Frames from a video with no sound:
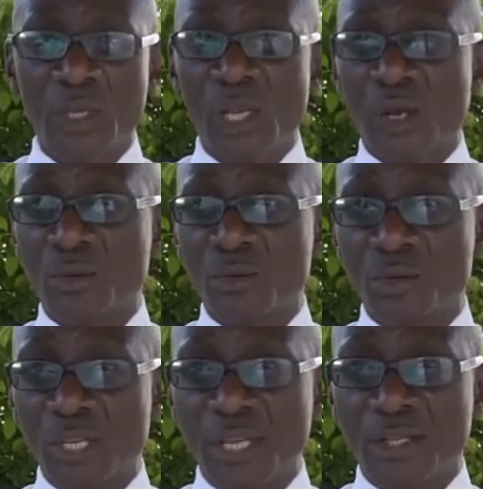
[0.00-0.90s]
Now, to
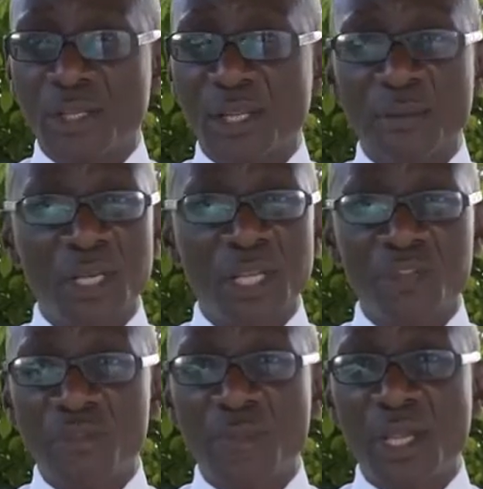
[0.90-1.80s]
date, that money
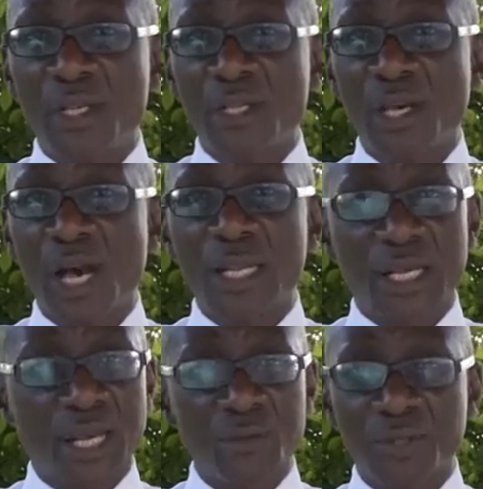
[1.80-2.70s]
has remained
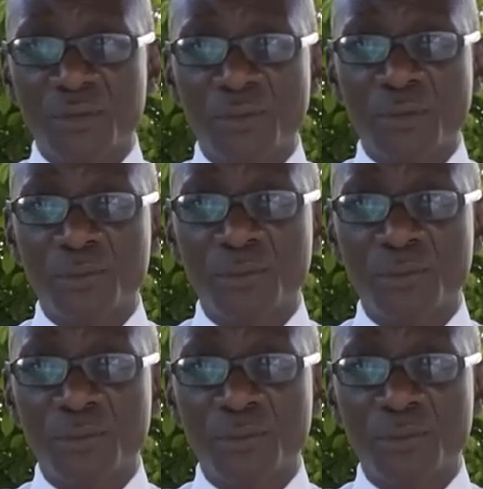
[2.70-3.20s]
unaccounted for.